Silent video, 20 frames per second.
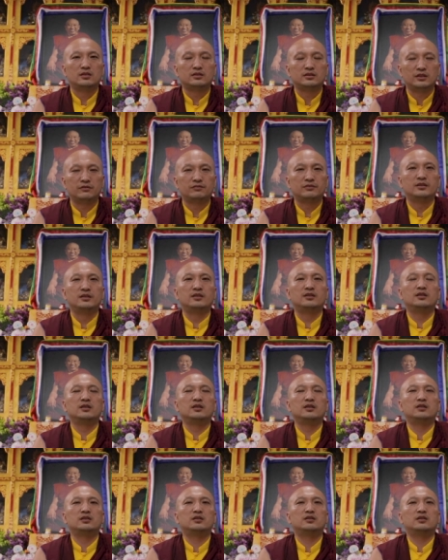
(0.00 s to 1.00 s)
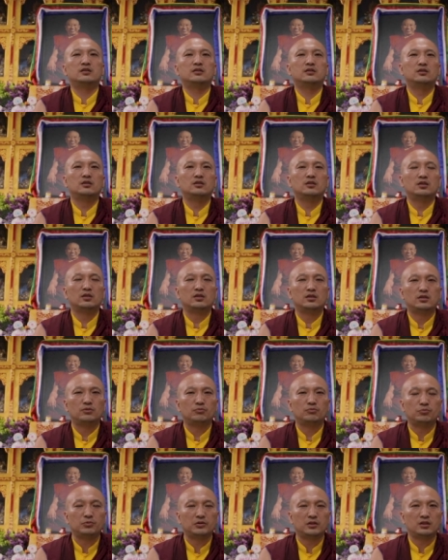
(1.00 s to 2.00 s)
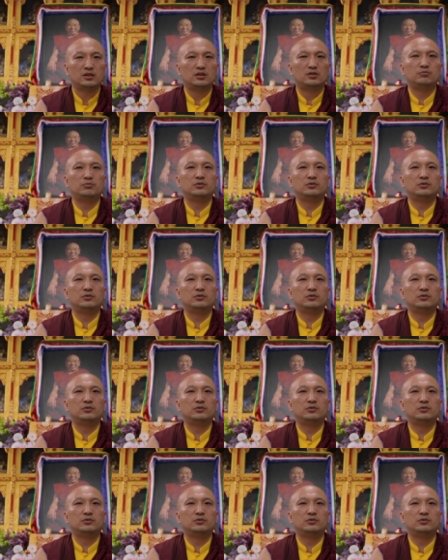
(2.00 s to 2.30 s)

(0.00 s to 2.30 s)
definitely we